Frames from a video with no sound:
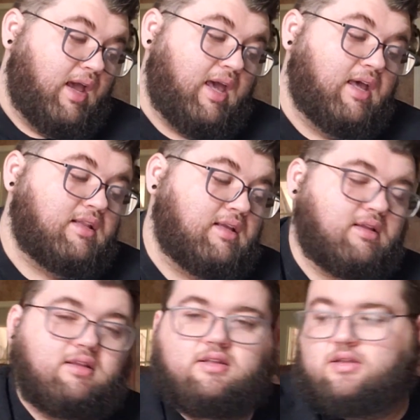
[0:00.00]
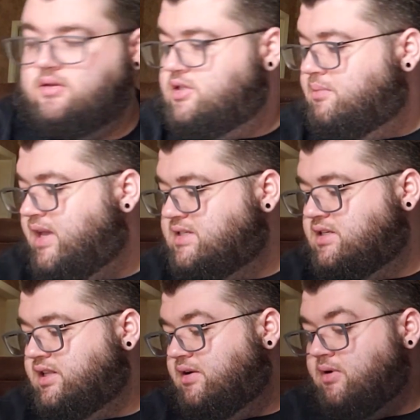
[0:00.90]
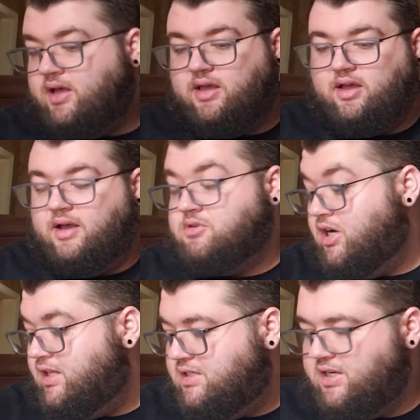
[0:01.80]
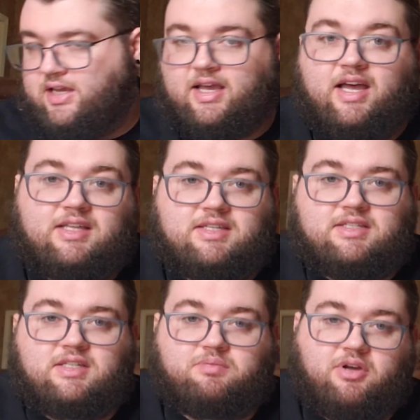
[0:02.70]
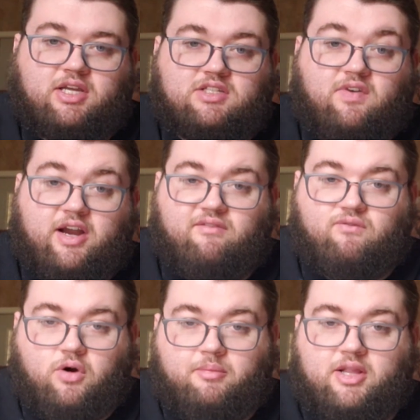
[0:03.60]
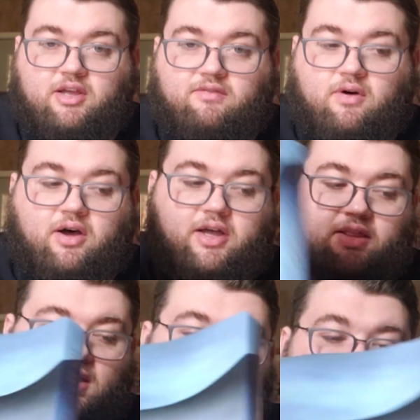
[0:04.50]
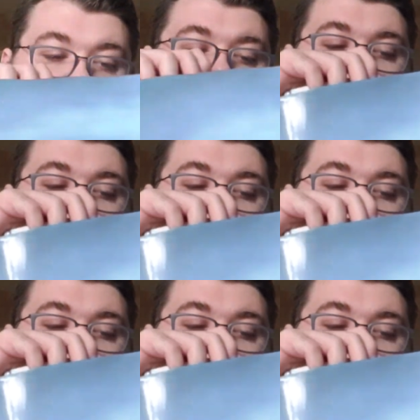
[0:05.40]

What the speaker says: And so basically what I'm trying to tell you guys is this book is very informative on the